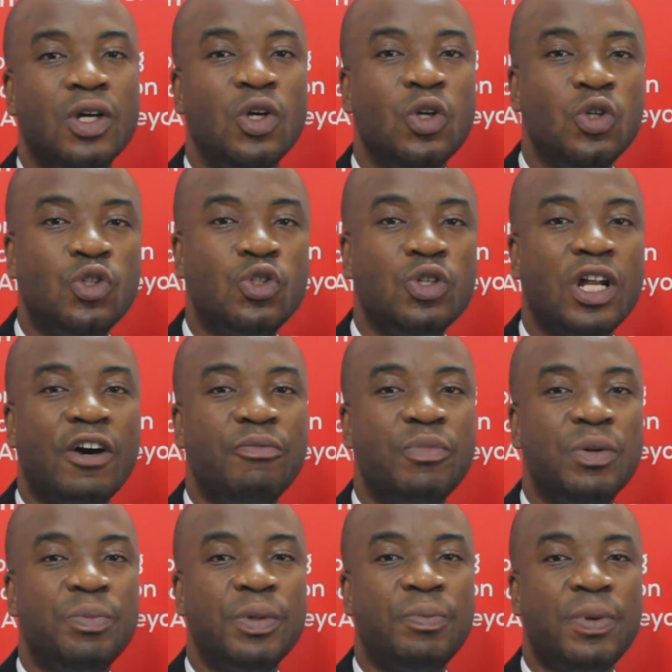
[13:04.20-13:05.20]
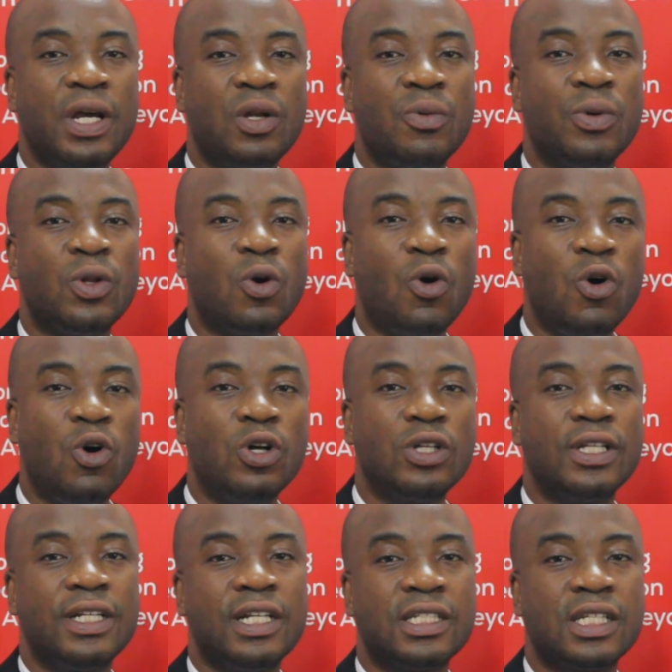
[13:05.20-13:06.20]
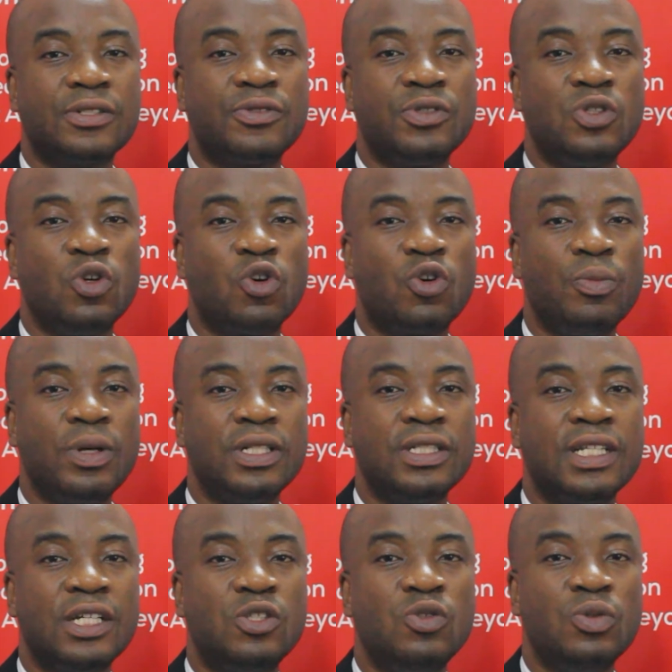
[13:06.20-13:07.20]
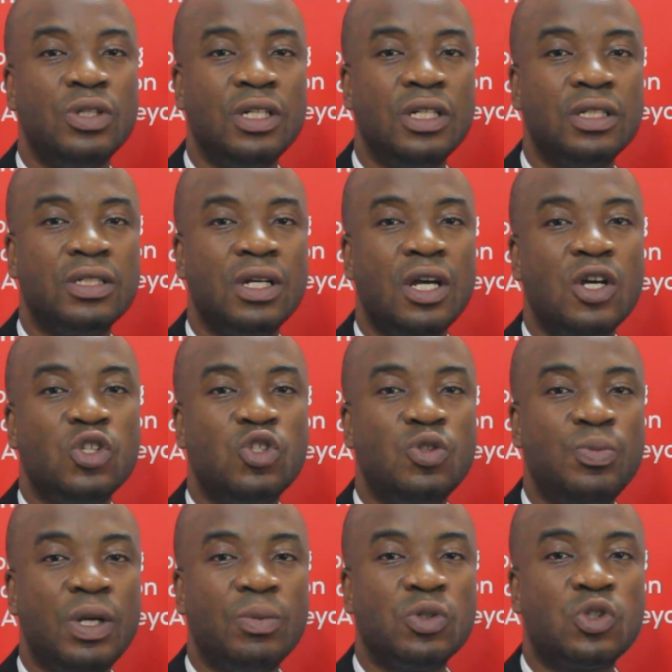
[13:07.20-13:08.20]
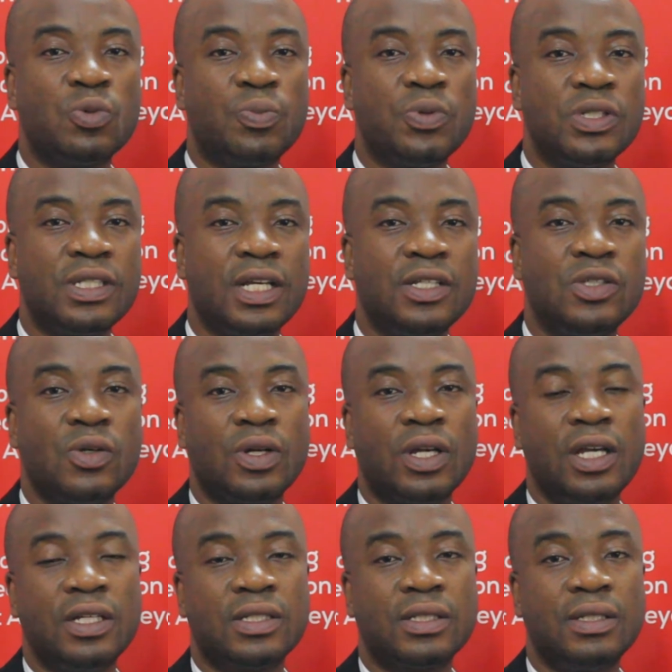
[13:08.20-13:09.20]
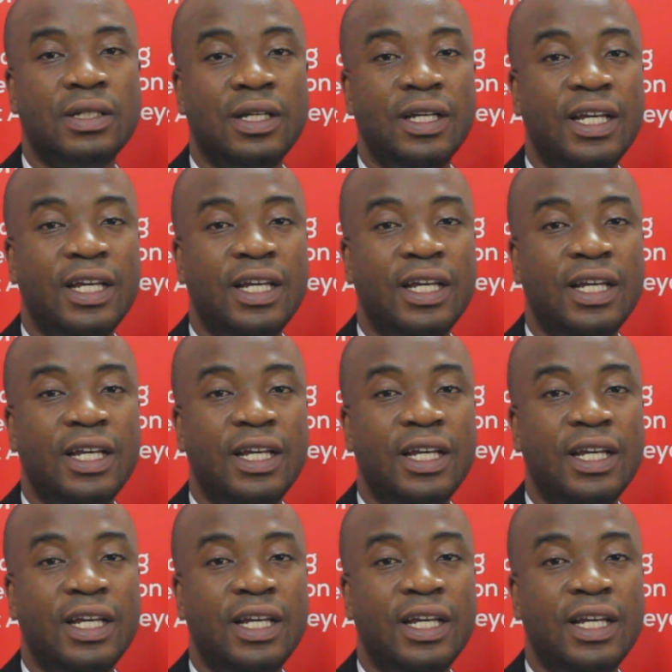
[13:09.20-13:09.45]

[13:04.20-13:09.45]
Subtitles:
you should have been prepared with all the necessary documents that you need to be able to present your case.